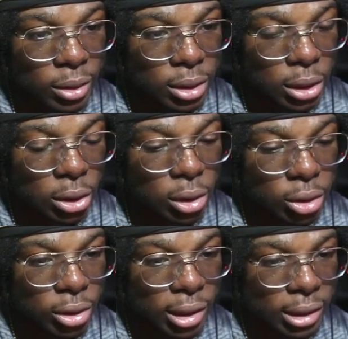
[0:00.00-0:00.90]
So you got
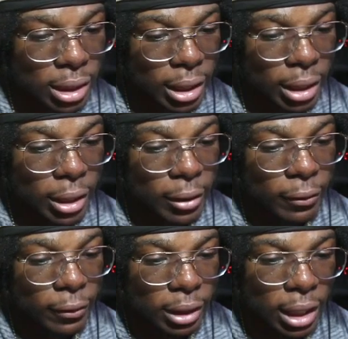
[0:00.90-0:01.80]
Trunks there for
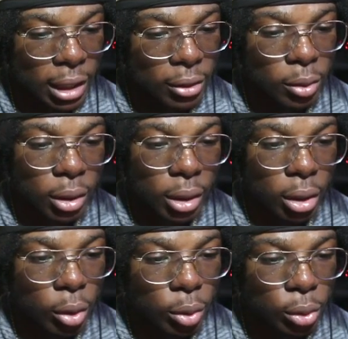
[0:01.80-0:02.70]
the yellow,
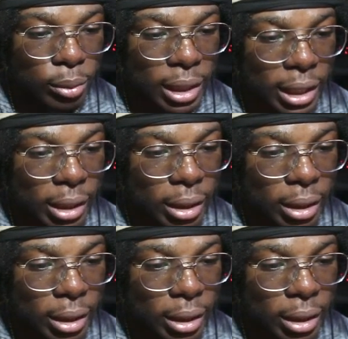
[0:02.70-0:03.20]
Goku black,